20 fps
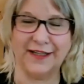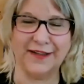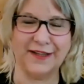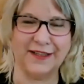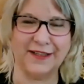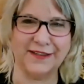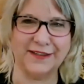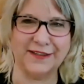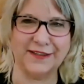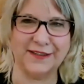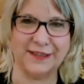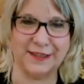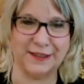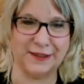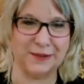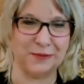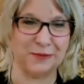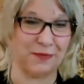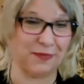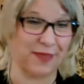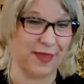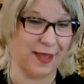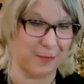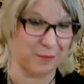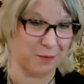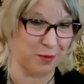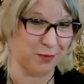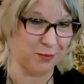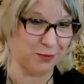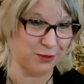it's dealing with that
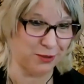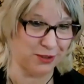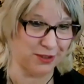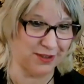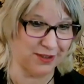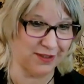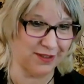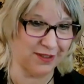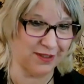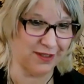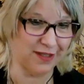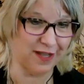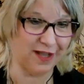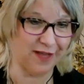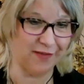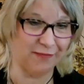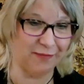emotion of